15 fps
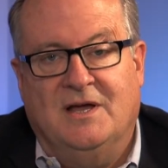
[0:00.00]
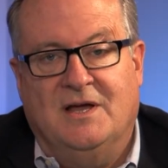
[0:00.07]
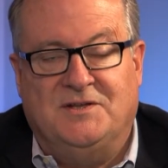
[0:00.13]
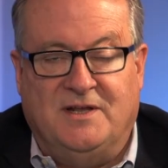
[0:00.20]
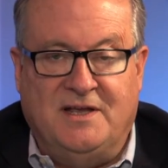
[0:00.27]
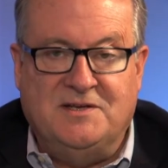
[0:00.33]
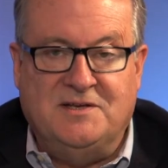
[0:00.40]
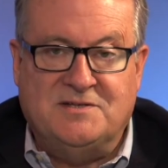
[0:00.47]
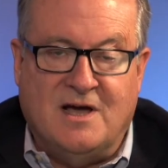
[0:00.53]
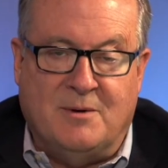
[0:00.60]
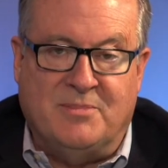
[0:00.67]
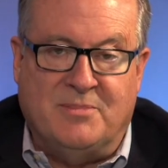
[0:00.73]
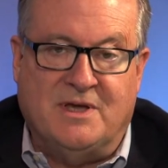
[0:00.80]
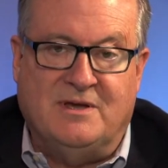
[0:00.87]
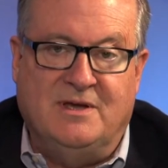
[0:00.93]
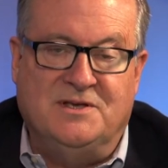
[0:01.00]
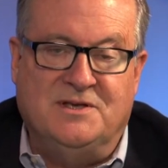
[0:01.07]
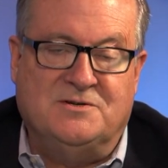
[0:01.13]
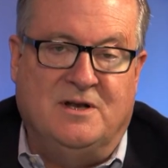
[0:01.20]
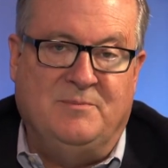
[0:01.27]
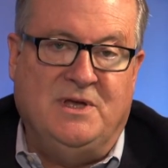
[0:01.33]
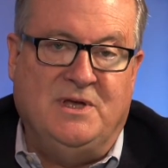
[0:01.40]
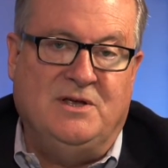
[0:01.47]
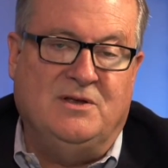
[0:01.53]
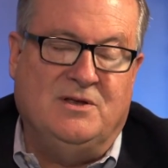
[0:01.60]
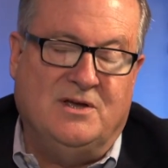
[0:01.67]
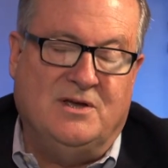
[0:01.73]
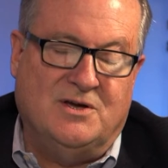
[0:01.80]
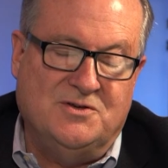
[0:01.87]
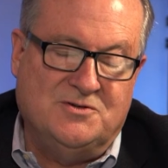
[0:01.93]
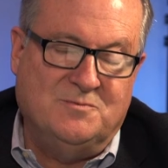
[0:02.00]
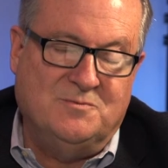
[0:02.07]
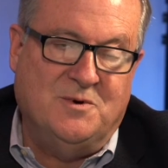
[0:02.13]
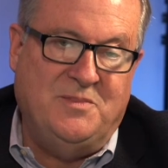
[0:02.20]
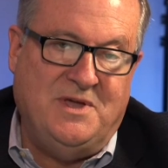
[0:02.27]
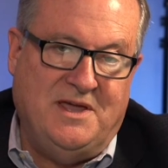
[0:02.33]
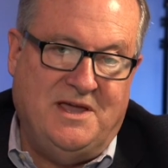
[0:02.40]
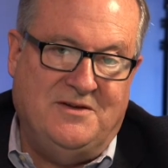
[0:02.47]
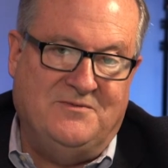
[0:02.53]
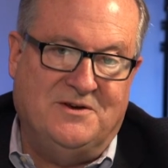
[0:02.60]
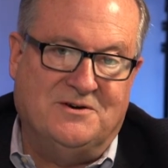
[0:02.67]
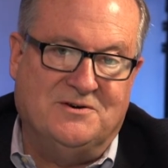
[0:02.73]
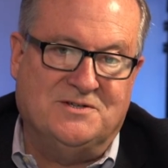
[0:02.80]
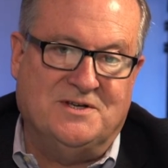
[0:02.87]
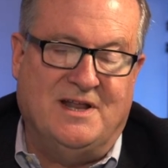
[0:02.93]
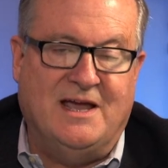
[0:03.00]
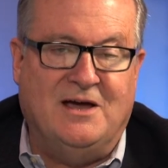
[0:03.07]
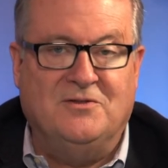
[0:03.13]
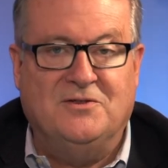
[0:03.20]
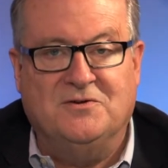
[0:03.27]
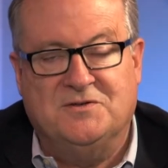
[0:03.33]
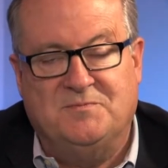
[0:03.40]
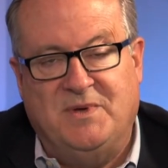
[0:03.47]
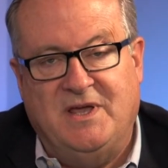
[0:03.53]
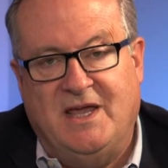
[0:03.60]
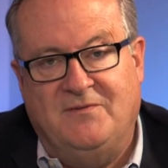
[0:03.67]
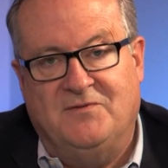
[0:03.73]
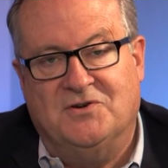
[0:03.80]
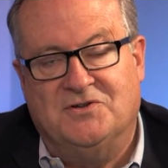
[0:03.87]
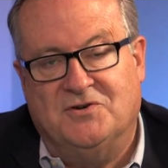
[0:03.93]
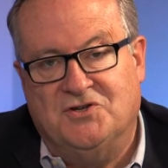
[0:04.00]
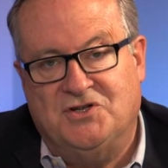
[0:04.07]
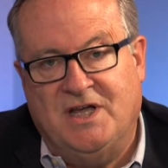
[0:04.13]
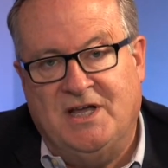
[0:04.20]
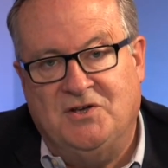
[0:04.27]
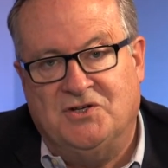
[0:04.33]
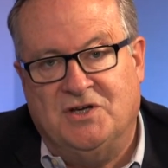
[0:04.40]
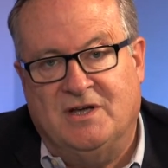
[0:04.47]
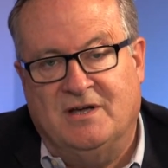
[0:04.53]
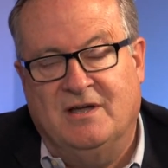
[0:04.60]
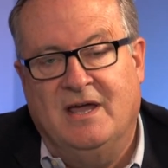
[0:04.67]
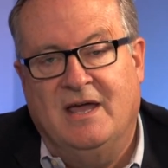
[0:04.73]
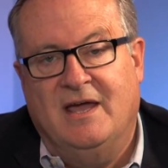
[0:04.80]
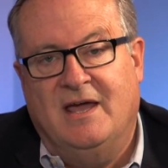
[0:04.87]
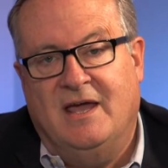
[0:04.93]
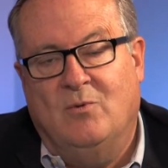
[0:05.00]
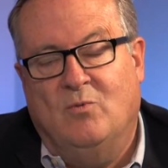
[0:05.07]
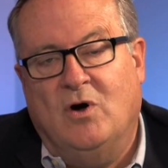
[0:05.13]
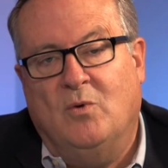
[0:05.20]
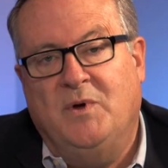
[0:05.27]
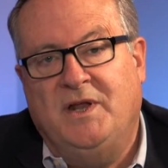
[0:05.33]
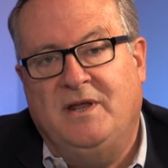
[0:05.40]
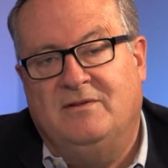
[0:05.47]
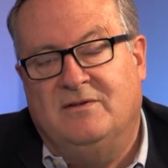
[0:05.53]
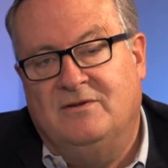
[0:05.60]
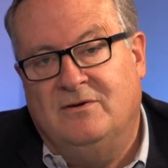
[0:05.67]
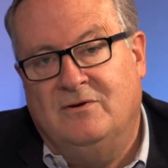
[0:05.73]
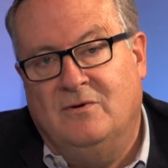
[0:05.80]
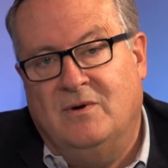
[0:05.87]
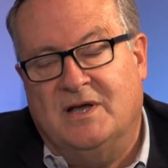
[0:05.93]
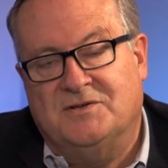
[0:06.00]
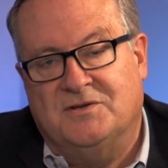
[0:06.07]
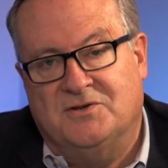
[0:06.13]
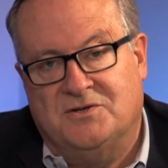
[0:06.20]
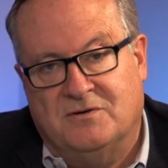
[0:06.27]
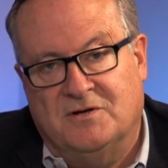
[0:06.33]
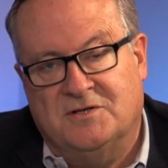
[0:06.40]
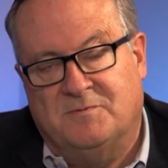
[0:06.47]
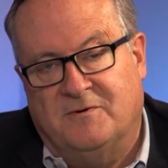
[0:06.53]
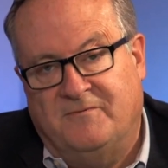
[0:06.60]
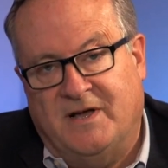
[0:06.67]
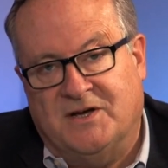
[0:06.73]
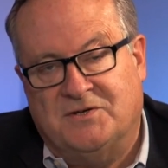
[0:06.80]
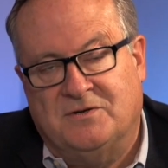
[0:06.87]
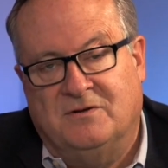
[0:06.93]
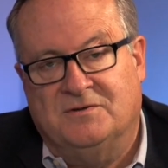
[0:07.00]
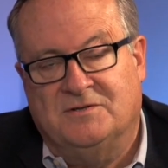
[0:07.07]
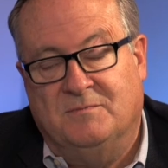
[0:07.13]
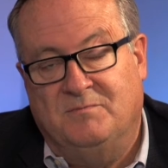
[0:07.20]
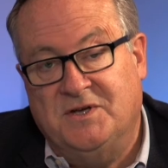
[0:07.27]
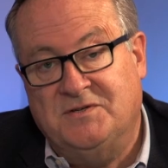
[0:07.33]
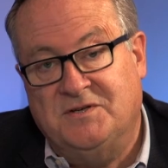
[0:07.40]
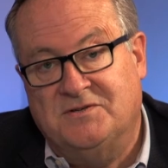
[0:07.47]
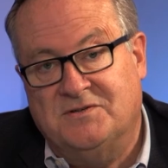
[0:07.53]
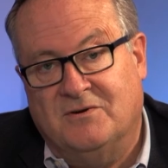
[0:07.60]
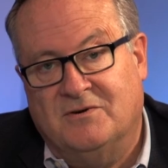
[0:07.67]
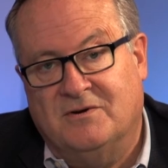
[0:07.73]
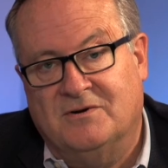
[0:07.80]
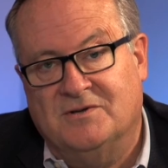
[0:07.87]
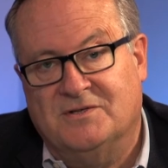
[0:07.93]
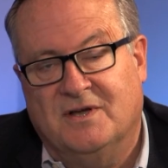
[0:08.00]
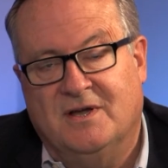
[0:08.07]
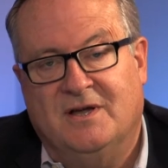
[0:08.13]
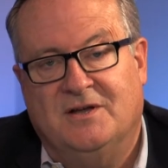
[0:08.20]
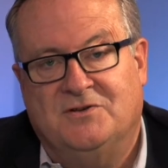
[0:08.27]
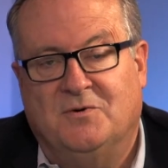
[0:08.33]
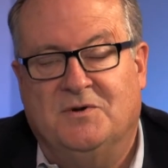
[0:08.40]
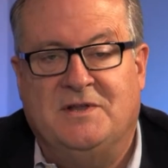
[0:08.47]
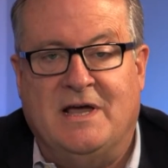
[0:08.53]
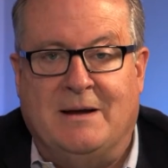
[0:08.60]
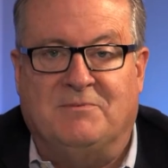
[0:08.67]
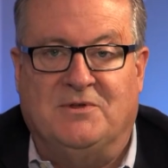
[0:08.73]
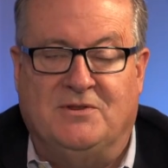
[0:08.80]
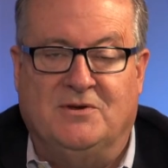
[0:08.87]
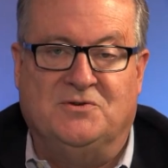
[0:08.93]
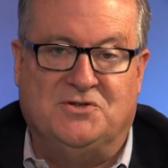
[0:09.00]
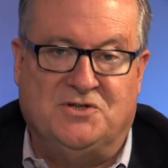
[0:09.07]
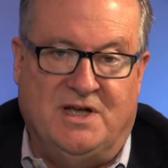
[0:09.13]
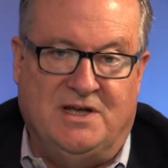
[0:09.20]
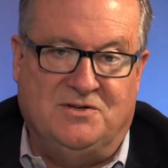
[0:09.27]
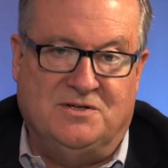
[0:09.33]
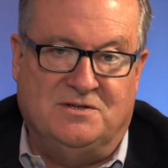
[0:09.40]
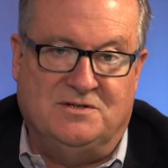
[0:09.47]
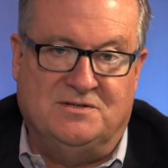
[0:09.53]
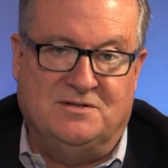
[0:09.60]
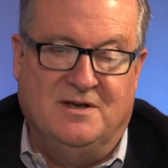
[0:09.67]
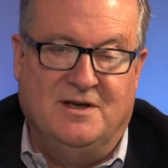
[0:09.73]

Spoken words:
Today's topic is going to be consumer behaviors and how those behaviors are changing and what we need to do as insurance professionals and business owners to adapt to those changes.